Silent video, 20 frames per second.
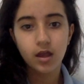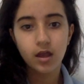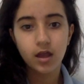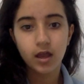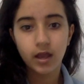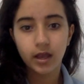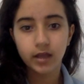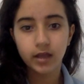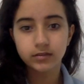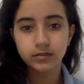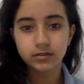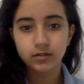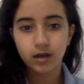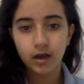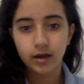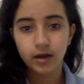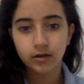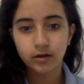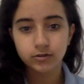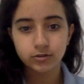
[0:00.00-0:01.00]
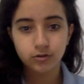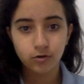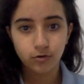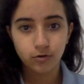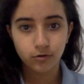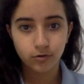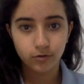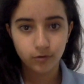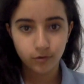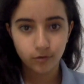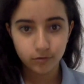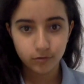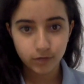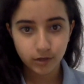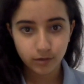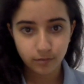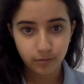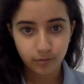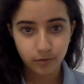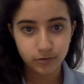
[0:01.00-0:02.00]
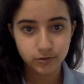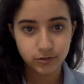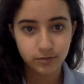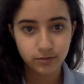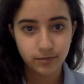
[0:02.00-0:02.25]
And I'd also only composed